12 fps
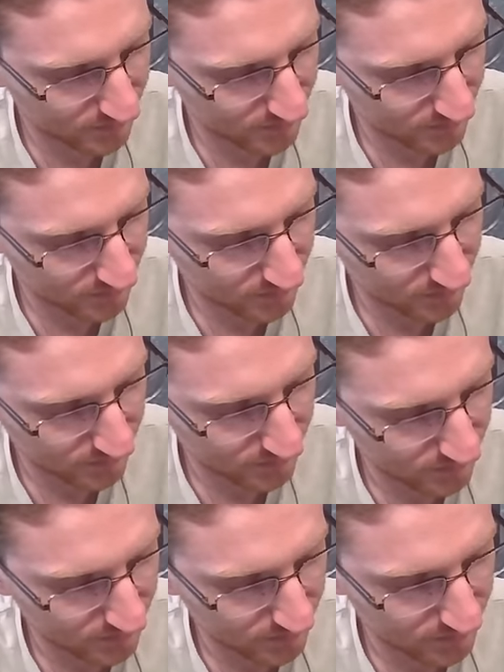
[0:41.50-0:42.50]

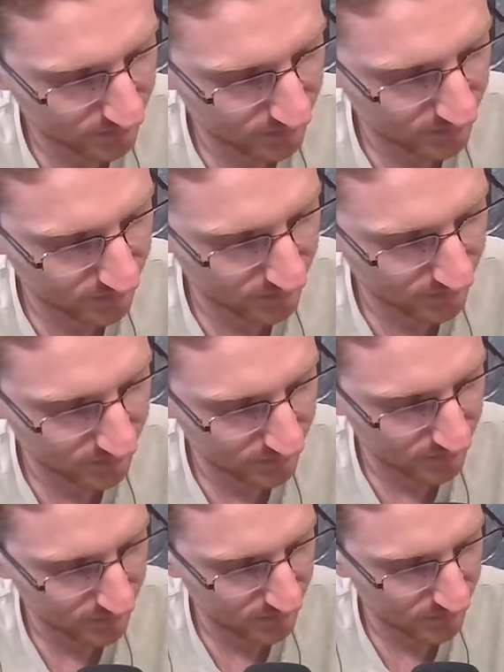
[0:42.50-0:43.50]

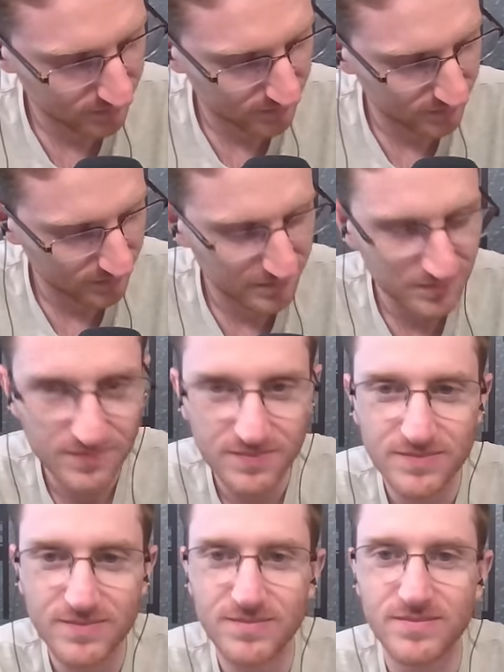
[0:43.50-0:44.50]

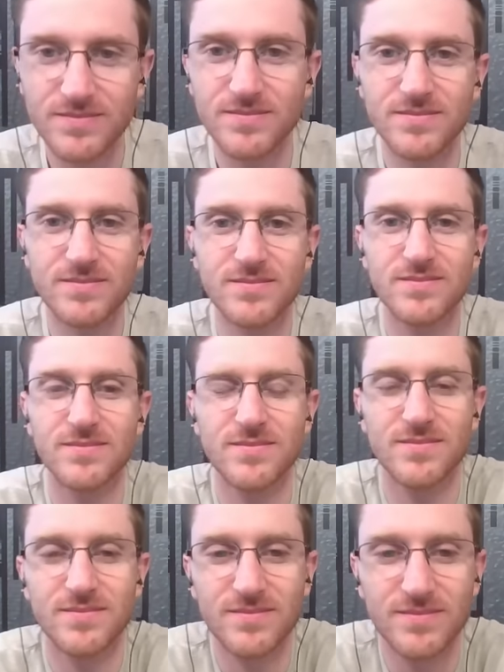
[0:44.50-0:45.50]

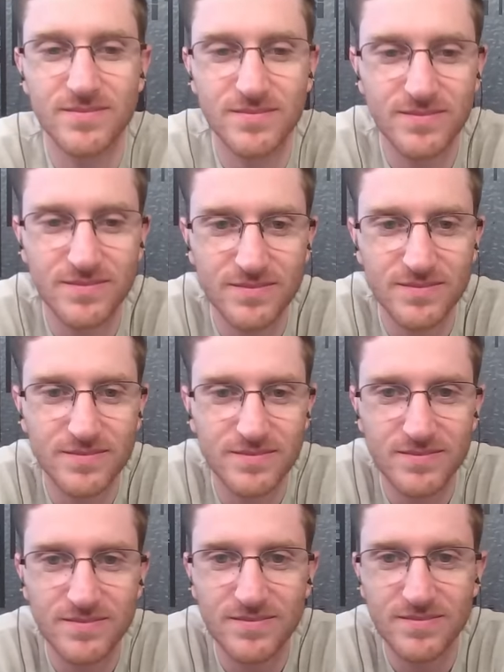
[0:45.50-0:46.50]

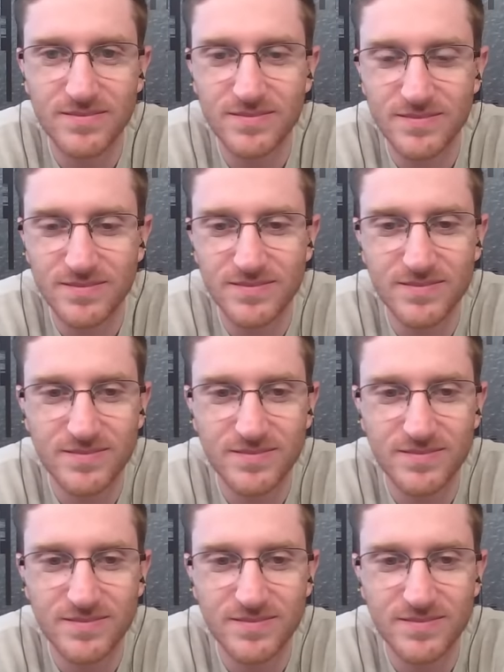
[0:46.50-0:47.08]
[no speech]